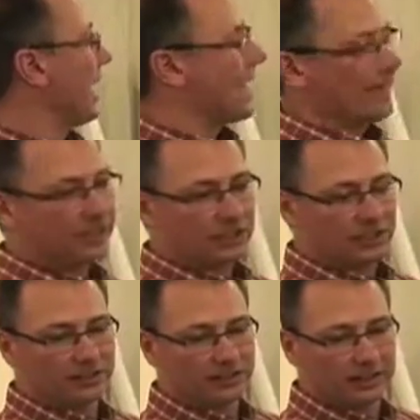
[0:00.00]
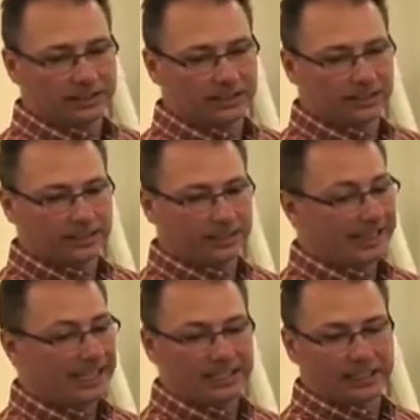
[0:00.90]
dyes
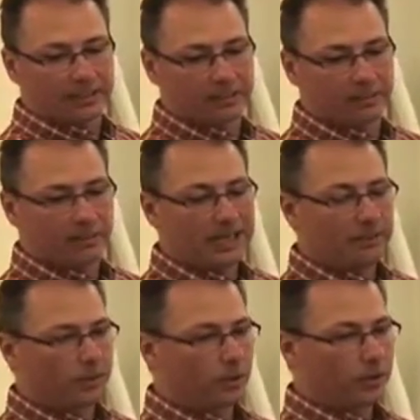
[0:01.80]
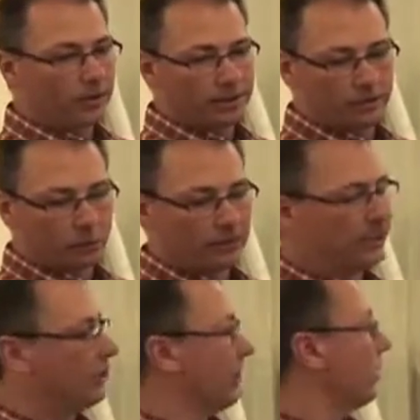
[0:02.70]
and ink in paper will
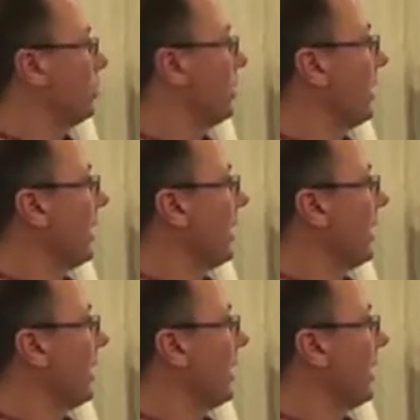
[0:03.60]
leach out,